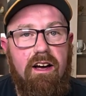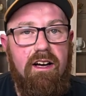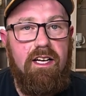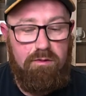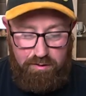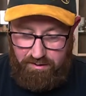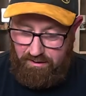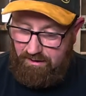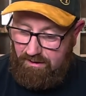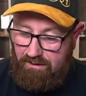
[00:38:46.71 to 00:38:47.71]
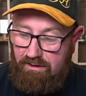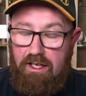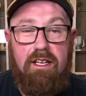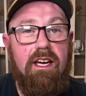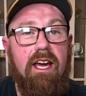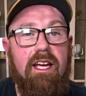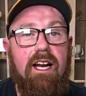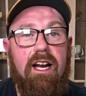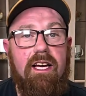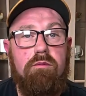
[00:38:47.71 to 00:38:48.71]
I would think you're getting
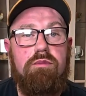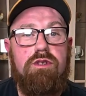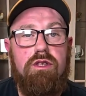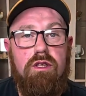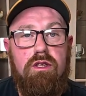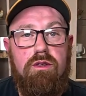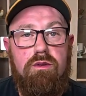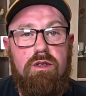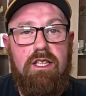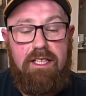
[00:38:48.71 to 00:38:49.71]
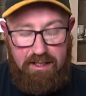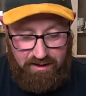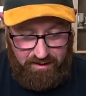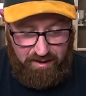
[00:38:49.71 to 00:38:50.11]
an absolutely